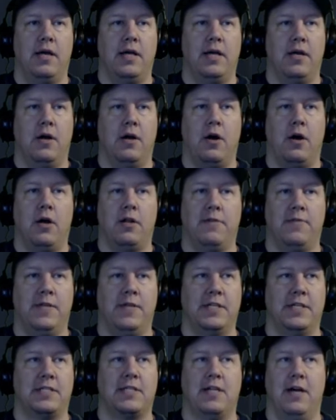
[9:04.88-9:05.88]
and all of
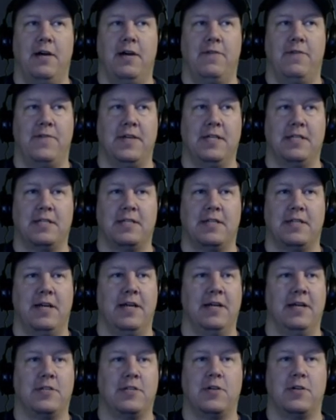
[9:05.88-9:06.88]
this stuff is
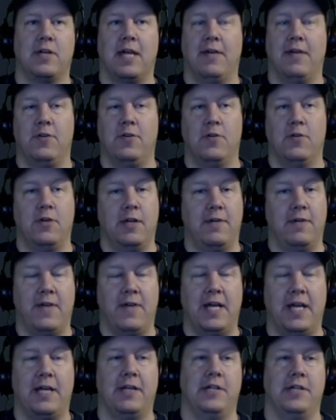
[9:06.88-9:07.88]
there to give you an
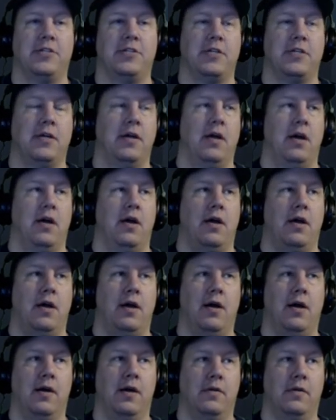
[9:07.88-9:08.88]
advantage.
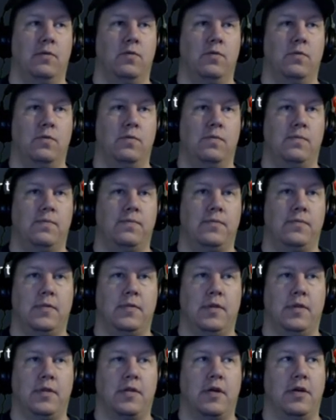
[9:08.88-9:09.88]
Uh,
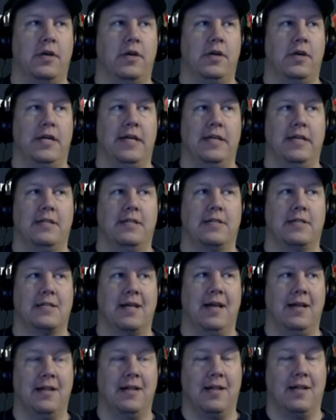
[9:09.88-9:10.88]
there is
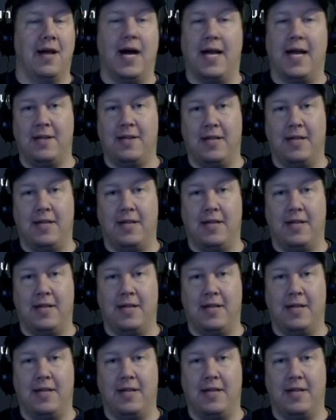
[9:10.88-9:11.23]
a lot of